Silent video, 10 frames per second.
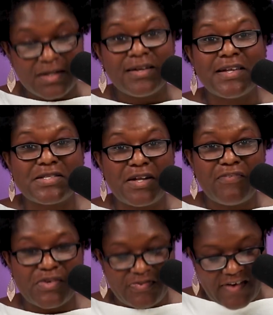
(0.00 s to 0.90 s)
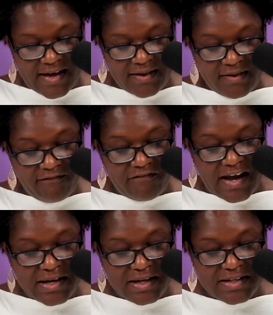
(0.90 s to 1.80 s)
Listen to verse five.
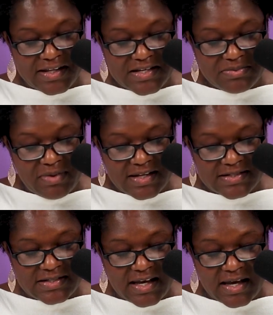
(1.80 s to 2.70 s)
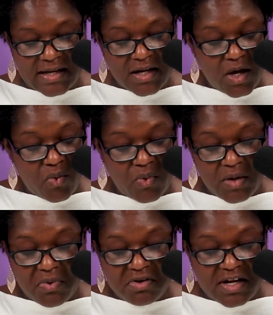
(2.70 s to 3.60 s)
Finally, these men said, we
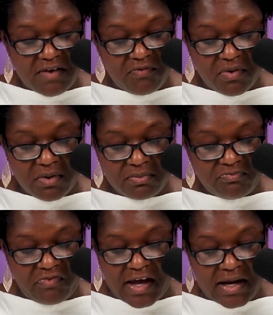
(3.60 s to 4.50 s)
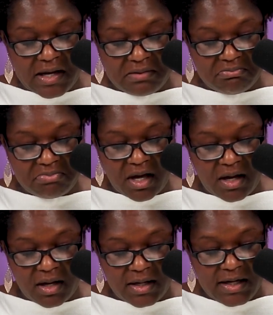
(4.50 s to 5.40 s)
would never find
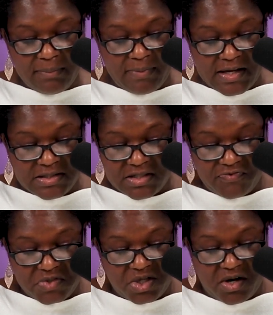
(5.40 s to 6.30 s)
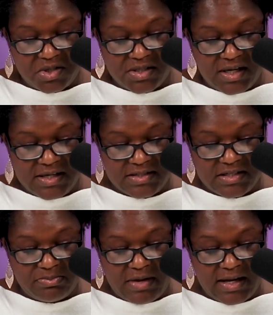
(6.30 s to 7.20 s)
uh, any basis for charges against
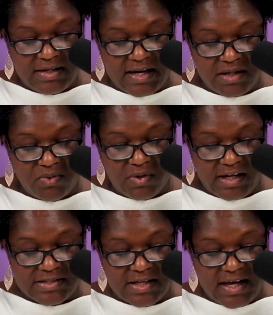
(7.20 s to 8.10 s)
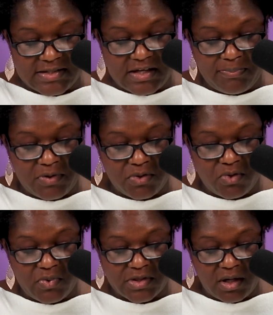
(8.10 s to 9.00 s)
this man Daniel unless it has something to do
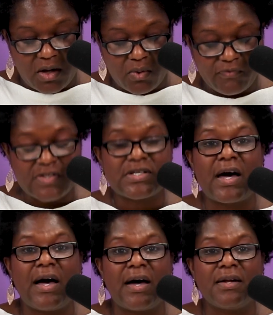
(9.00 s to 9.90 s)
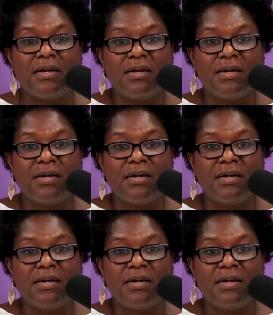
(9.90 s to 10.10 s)
with the law of his God.